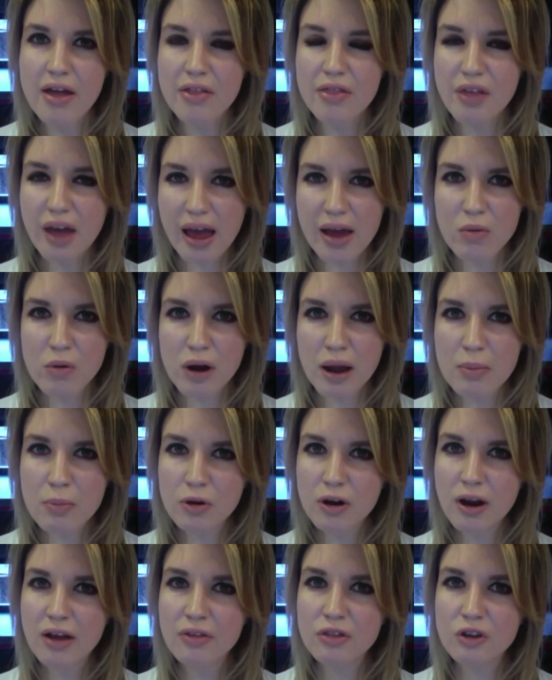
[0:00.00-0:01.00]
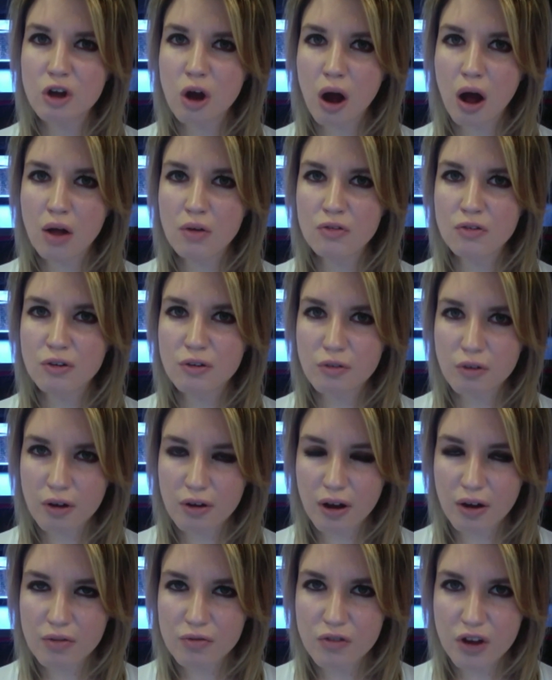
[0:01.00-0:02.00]
Then, when I put out the call for
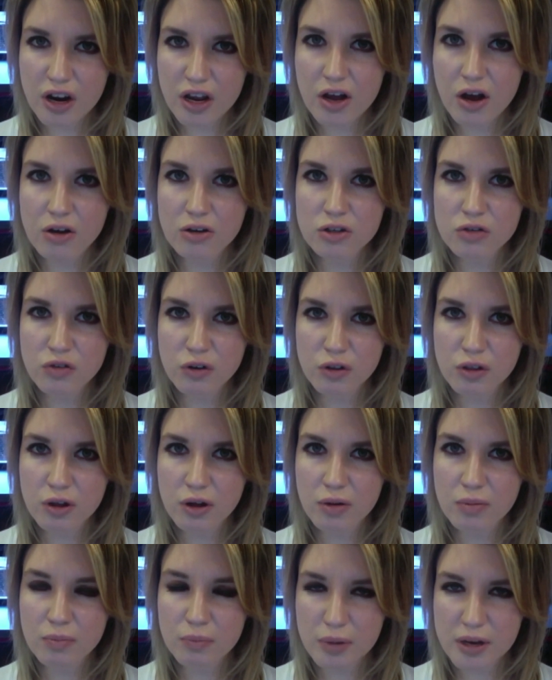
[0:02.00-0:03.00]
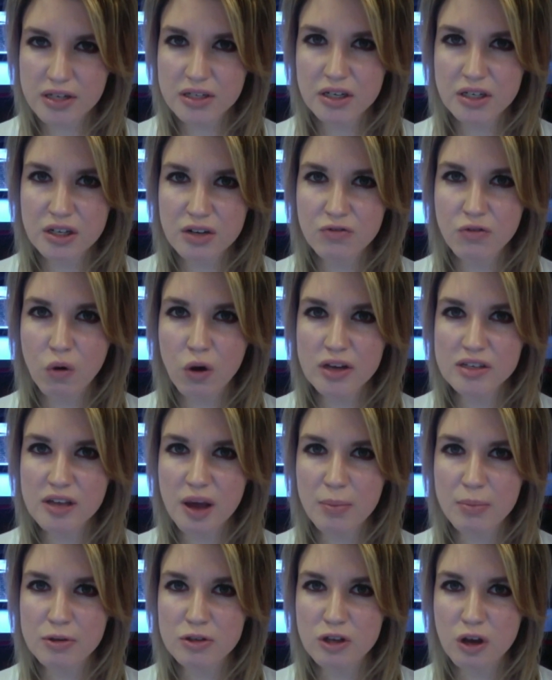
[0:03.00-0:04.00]
videos for the BTT Voice
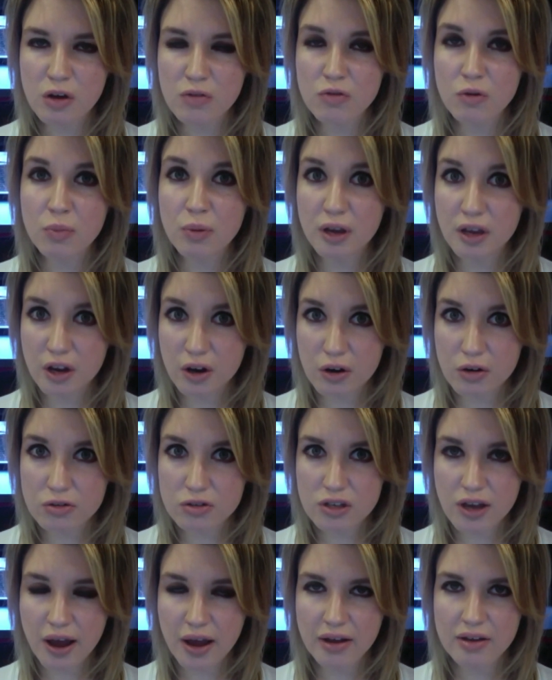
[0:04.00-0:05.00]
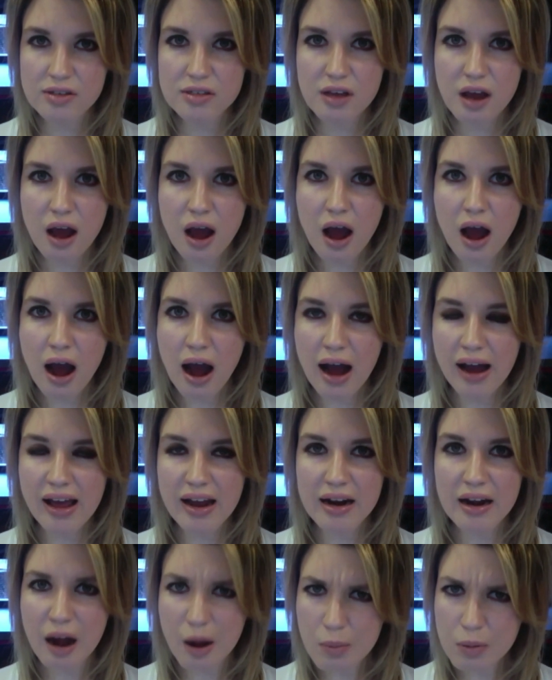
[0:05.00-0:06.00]
episode for Big Hero 6, I
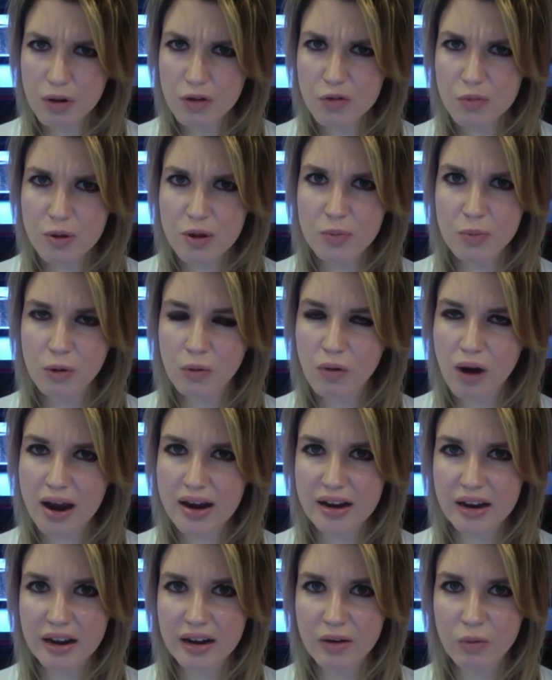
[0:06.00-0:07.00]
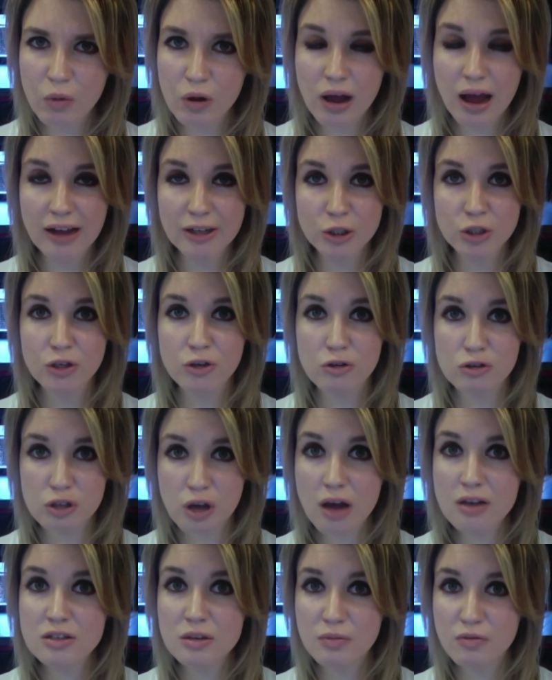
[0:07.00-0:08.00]
had a couple of people write in, well, actually, you
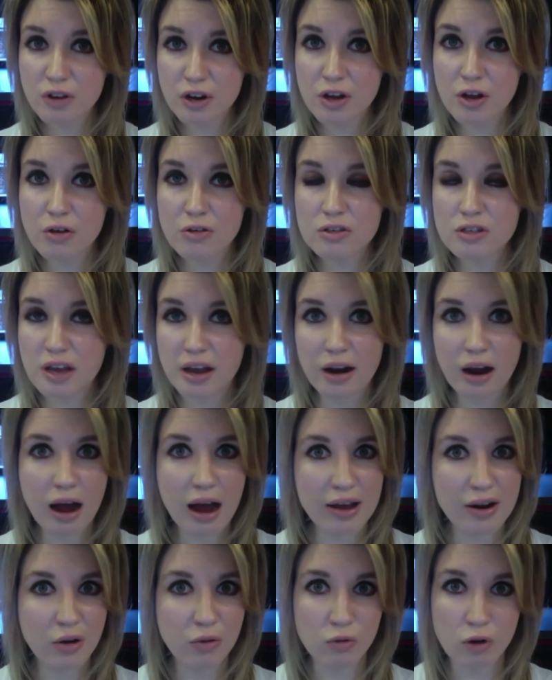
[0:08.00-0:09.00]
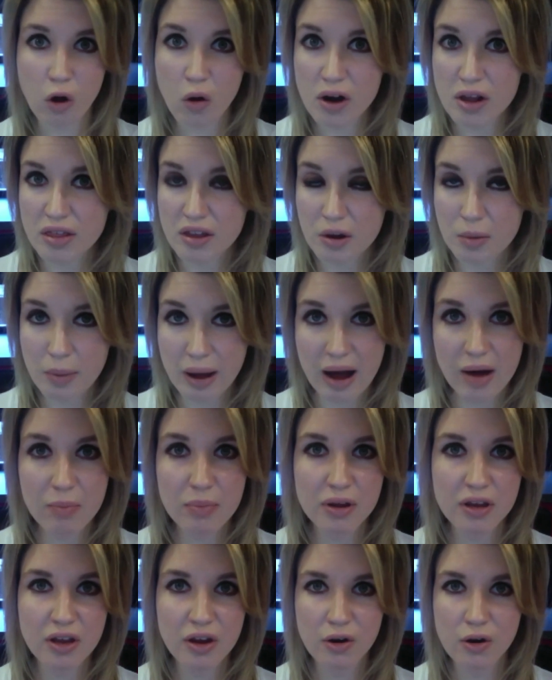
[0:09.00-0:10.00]
saw some videos said, I don't know anything
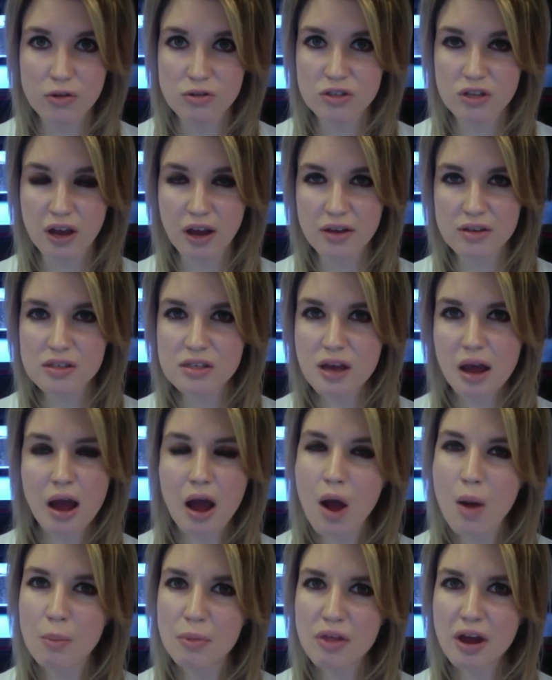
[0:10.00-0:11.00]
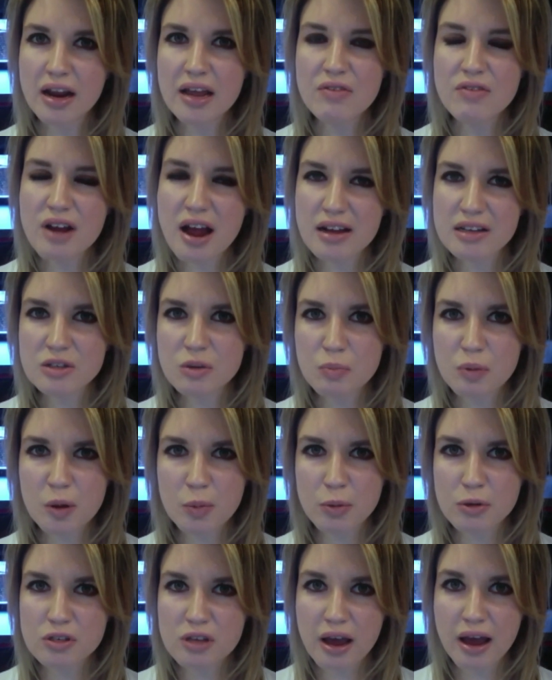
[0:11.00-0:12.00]
about Big Hero 6. But then I even had some
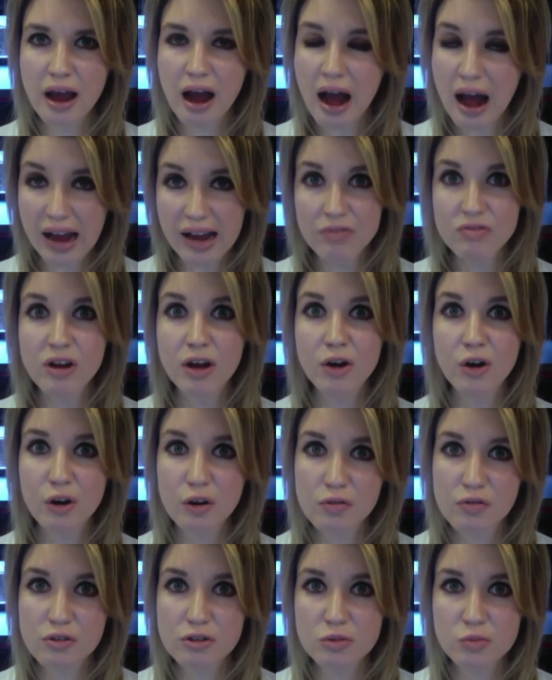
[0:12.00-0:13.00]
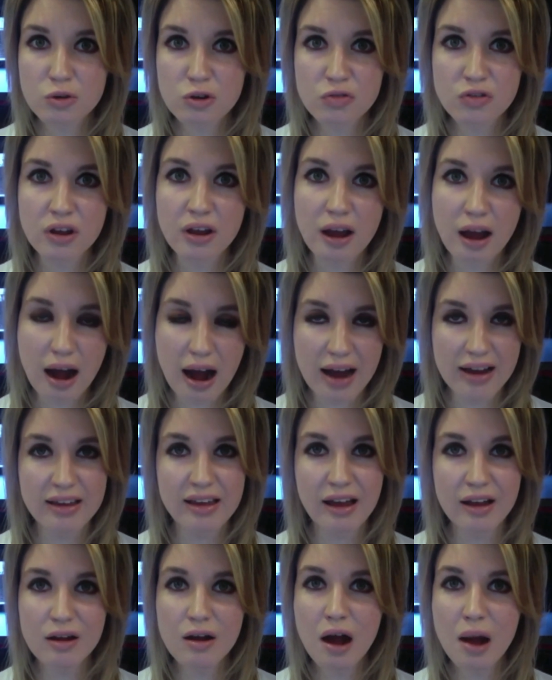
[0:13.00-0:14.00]
people say, I have not heard of this movie. I
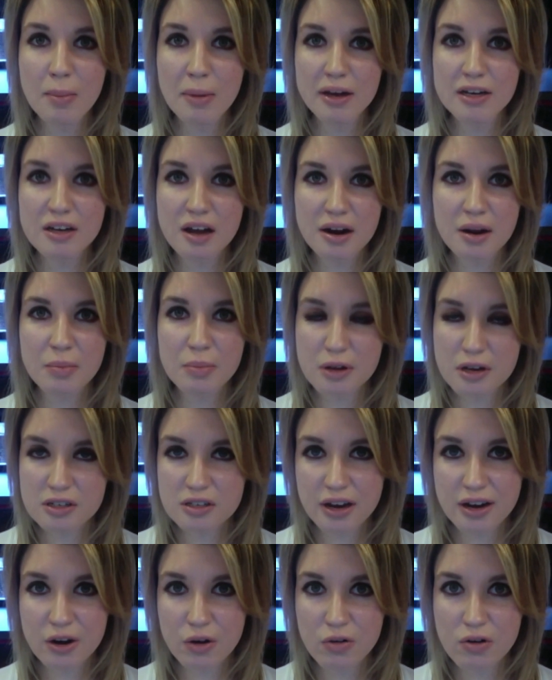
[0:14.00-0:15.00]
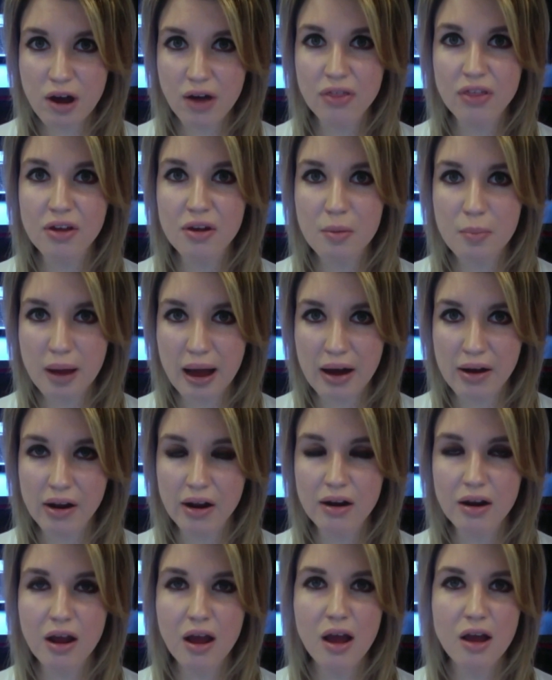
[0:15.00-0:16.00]
can't comment on it because I know nothing about
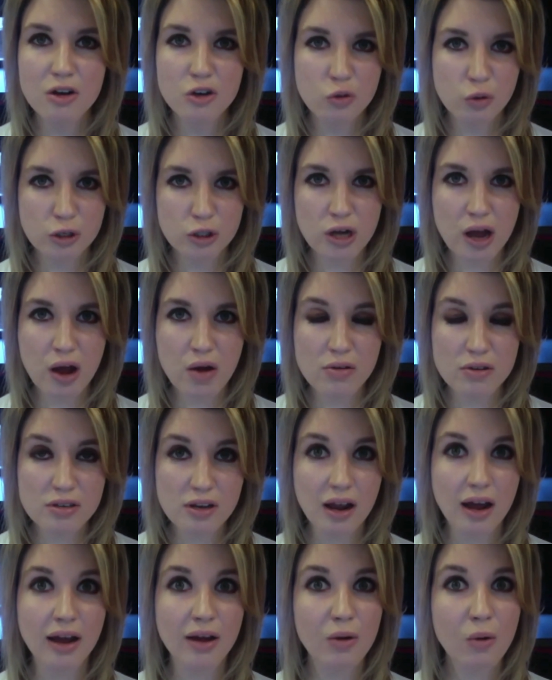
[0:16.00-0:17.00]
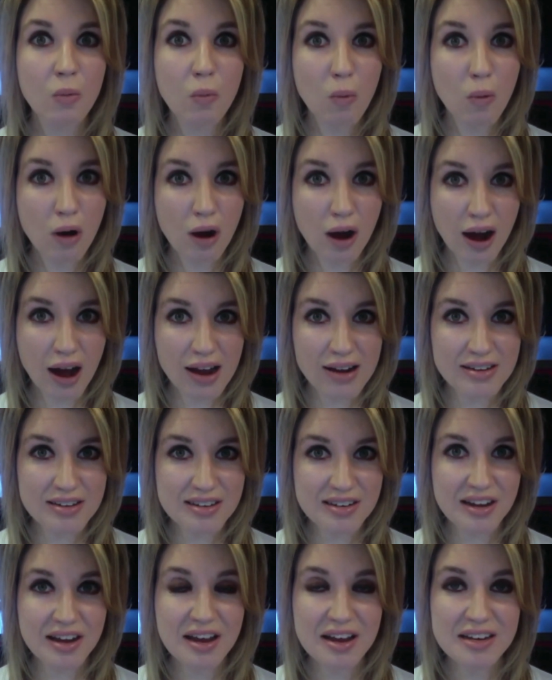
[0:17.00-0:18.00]
it. To which I was like,
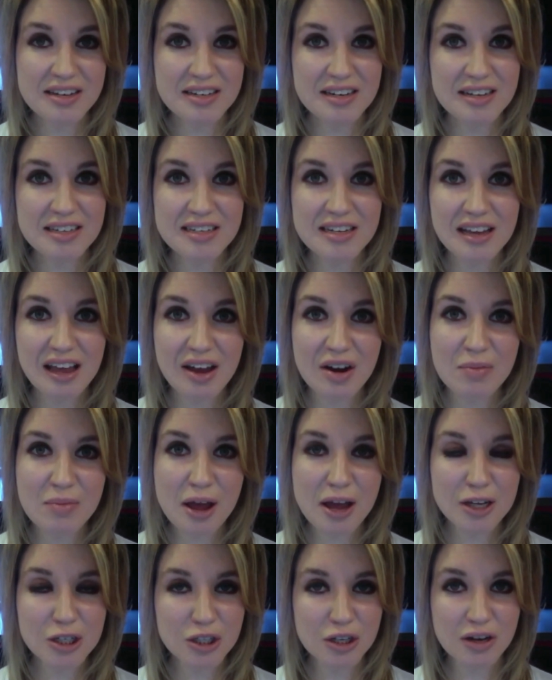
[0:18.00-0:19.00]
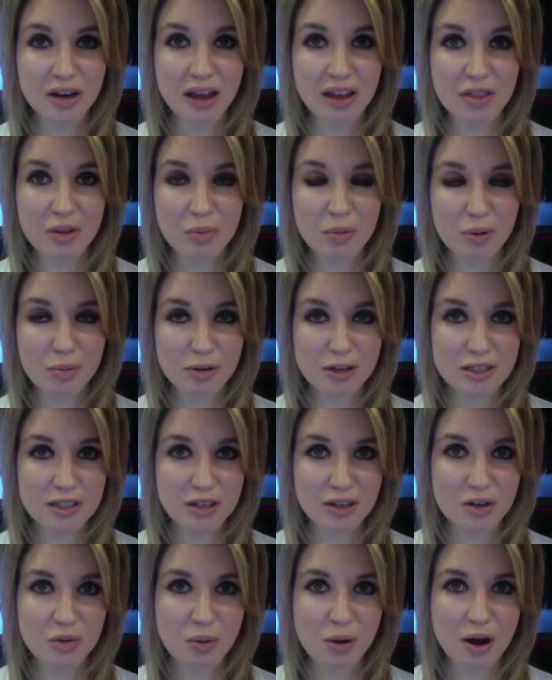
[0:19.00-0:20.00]
what? Disney Animation and the
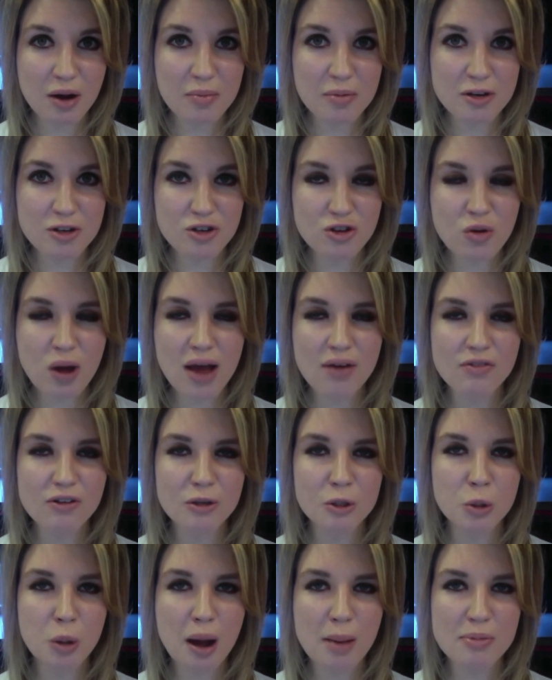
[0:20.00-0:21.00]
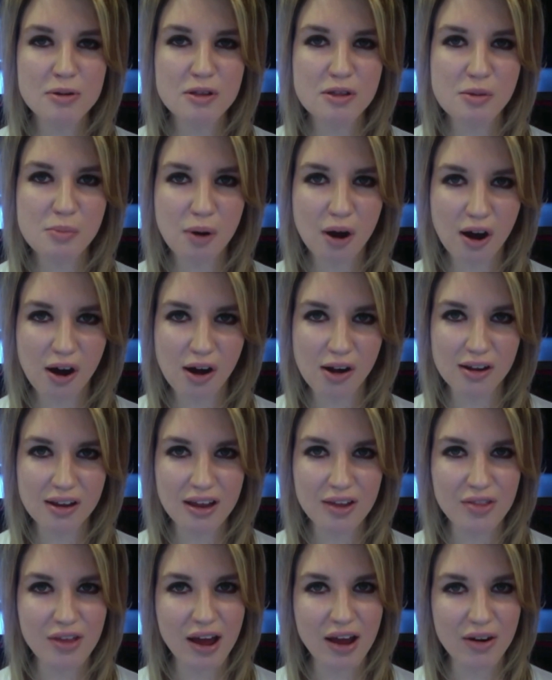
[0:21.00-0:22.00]
publicity department, you have dropped the ball
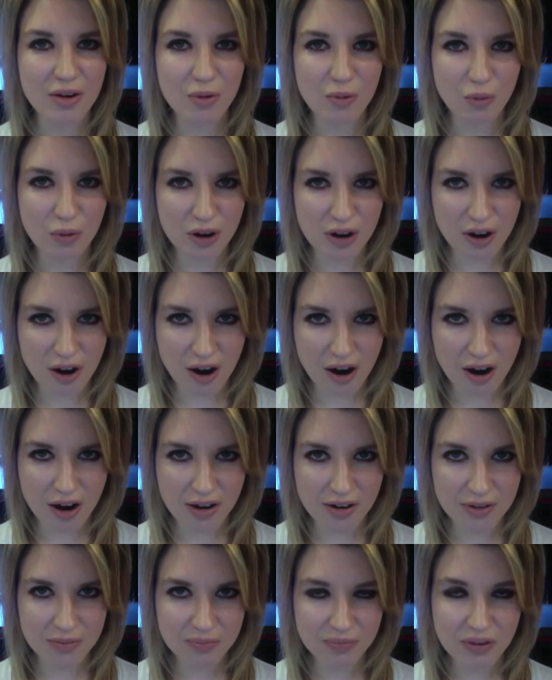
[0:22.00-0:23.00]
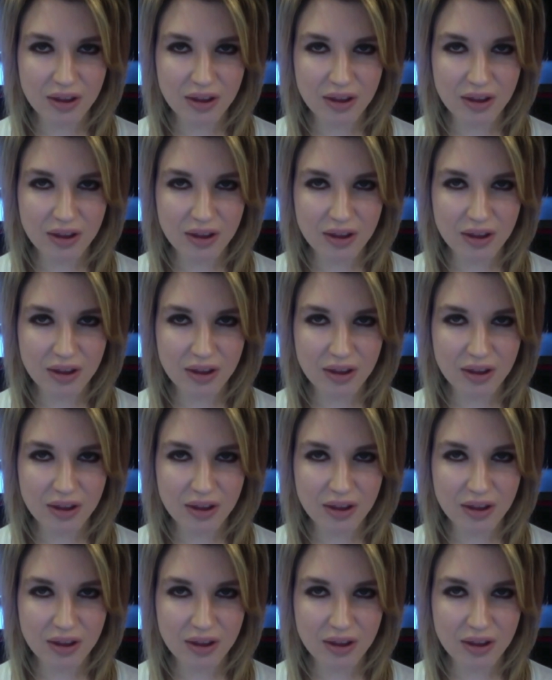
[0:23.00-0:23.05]
in that regard.